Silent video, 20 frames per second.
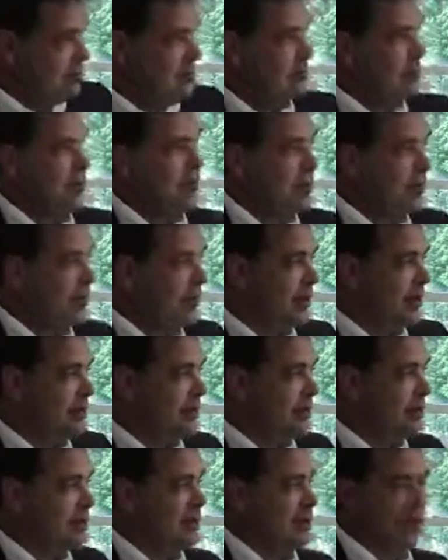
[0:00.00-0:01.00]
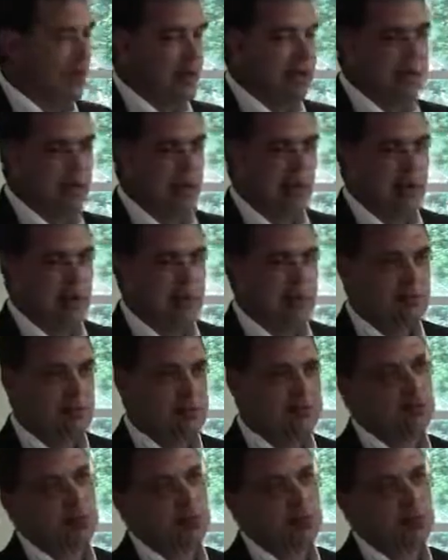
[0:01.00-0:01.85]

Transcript: right up here till eighth grade,